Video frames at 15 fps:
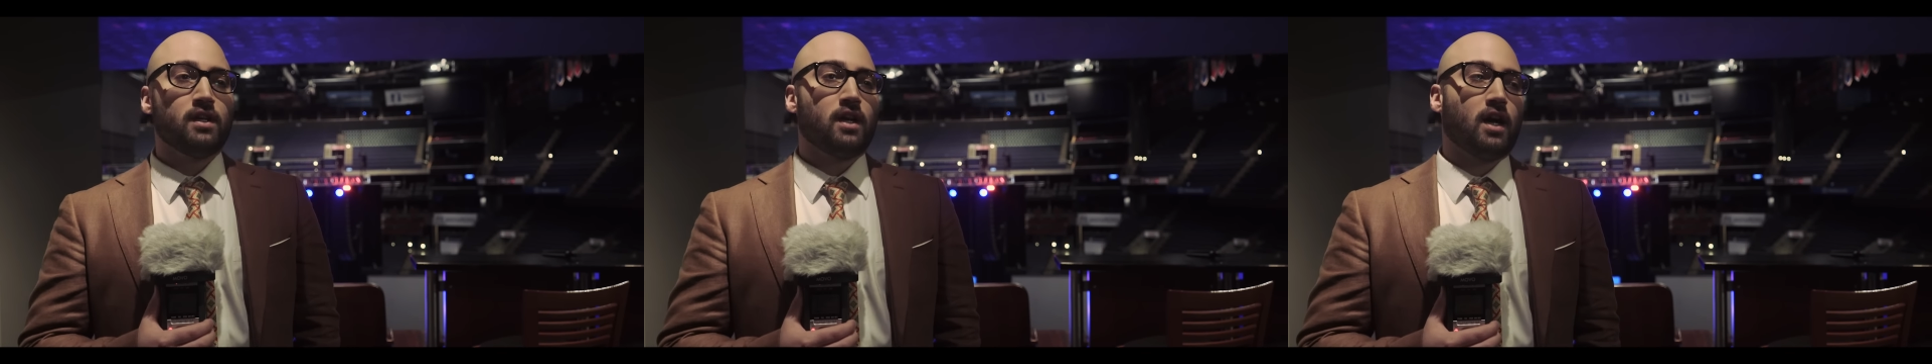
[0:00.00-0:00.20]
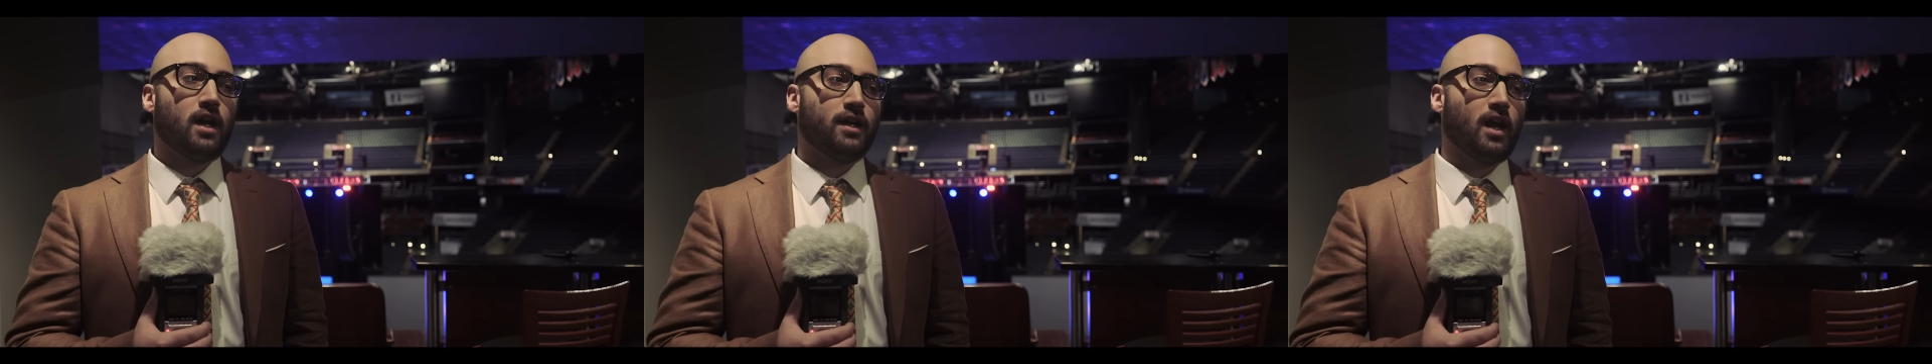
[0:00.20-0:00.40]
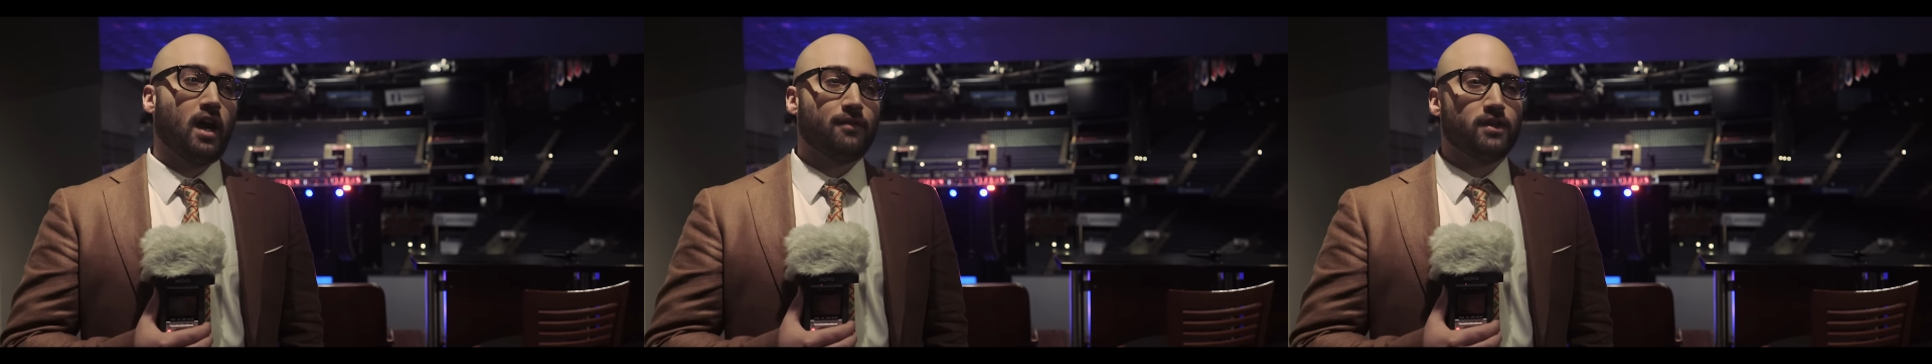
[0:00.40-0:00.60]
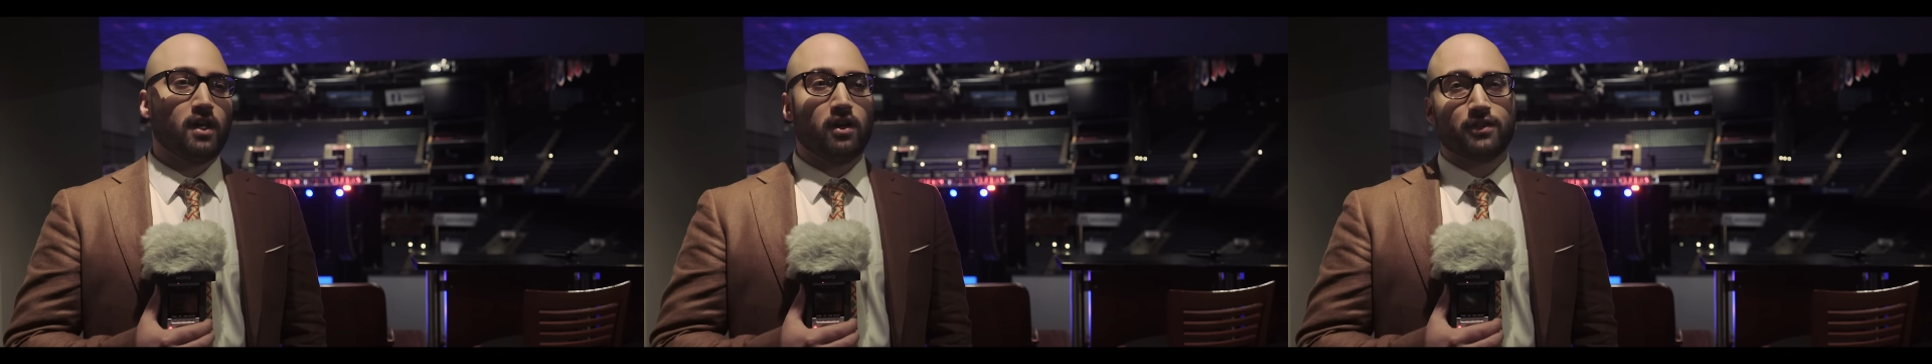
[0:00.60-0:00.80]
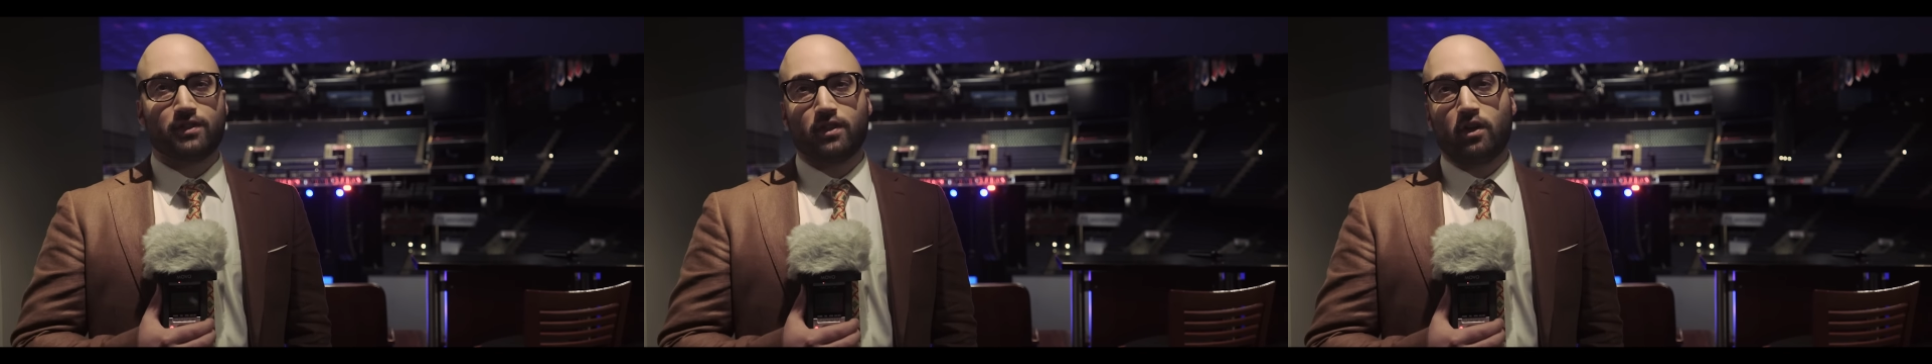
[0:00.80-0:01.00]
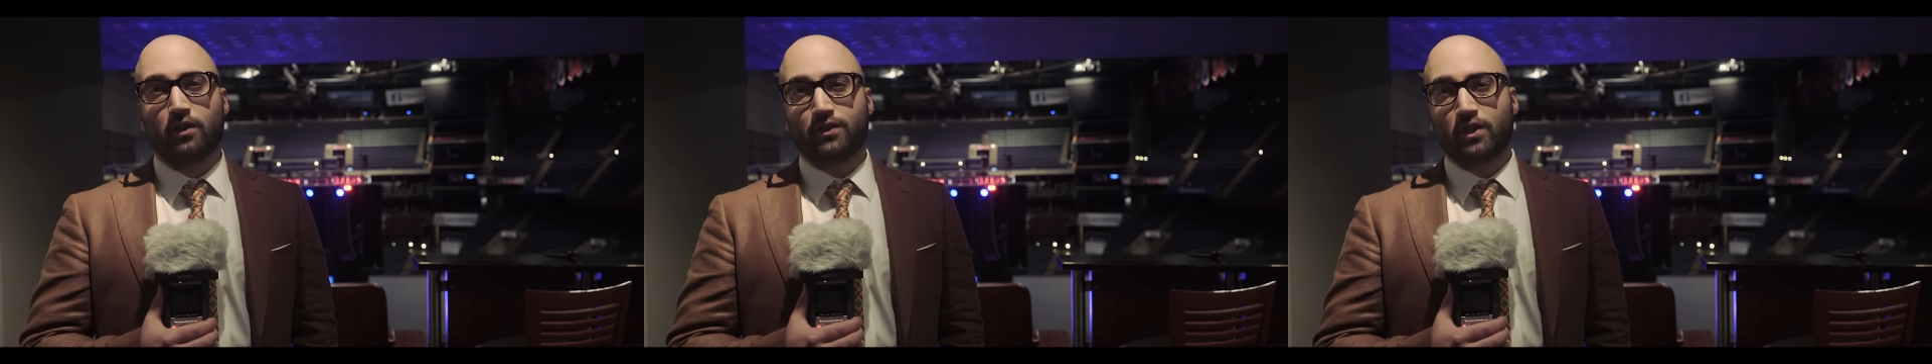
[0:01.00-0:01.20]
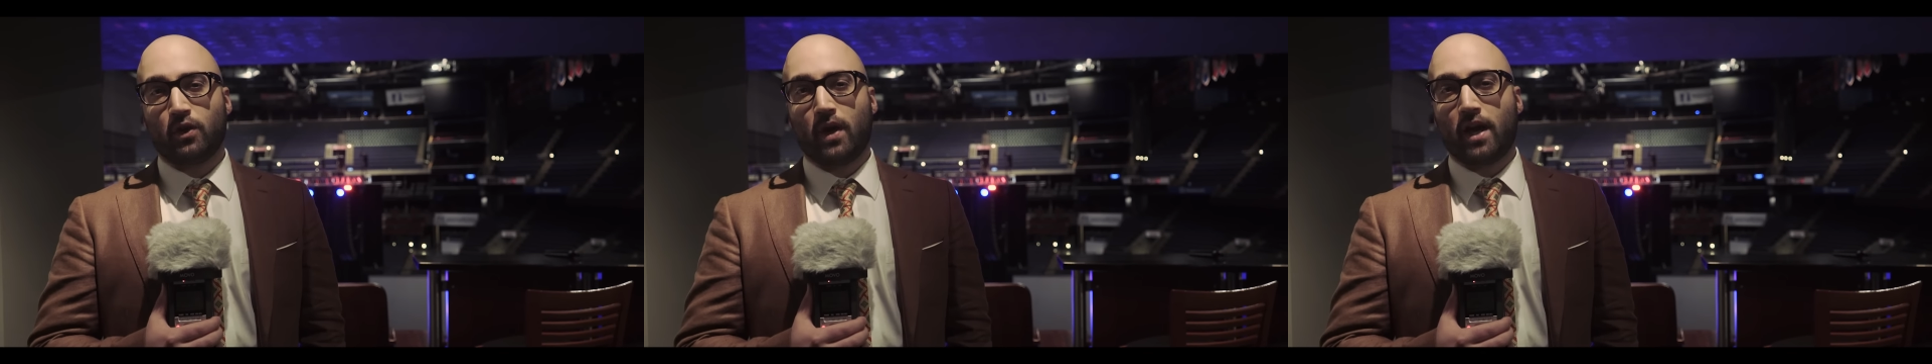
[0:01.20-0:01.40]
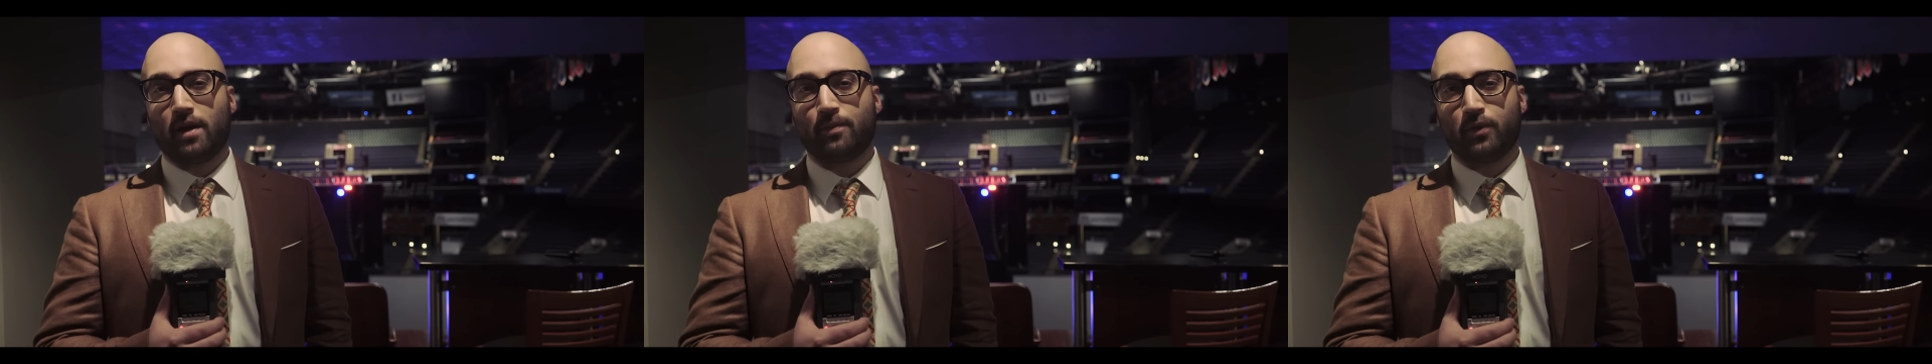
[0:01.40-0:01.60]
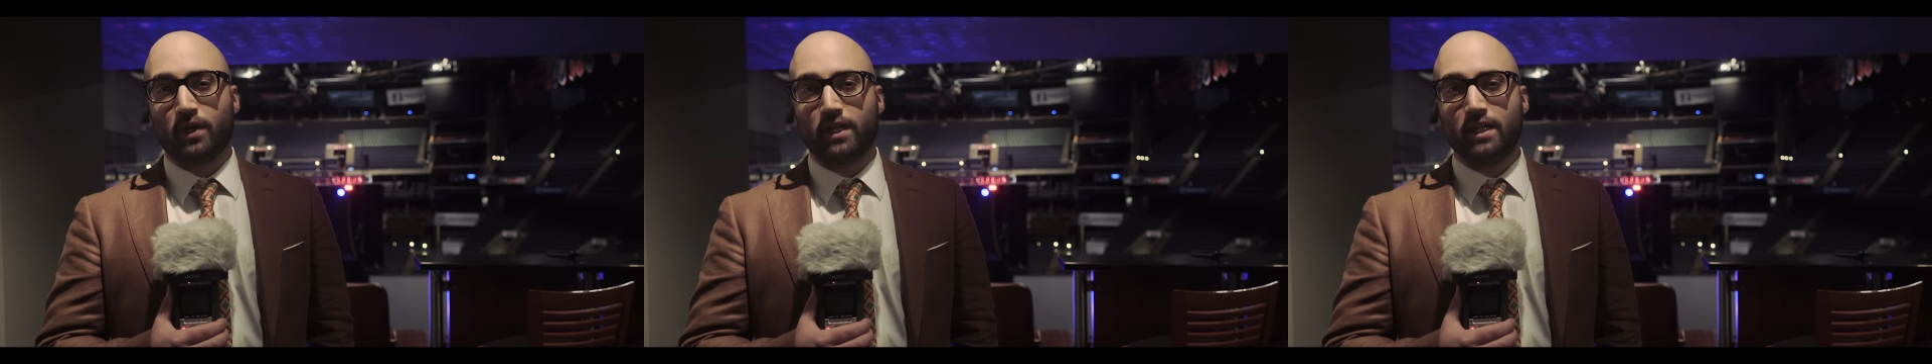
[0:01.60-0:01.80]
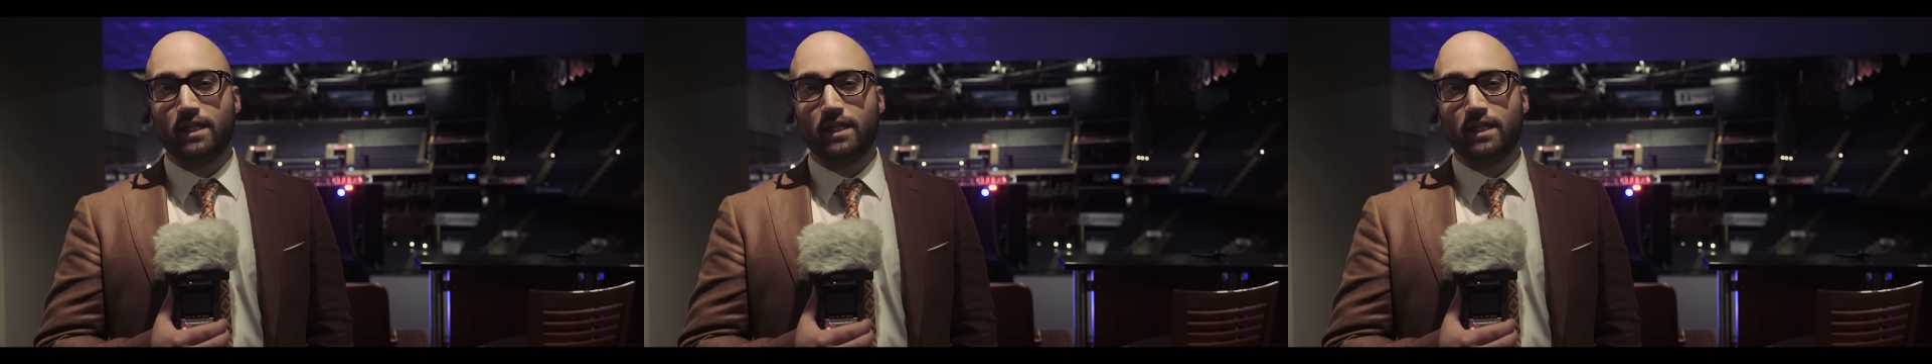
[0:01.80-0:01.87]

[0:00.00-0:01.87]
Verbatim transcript: Na'Vi also had a pretty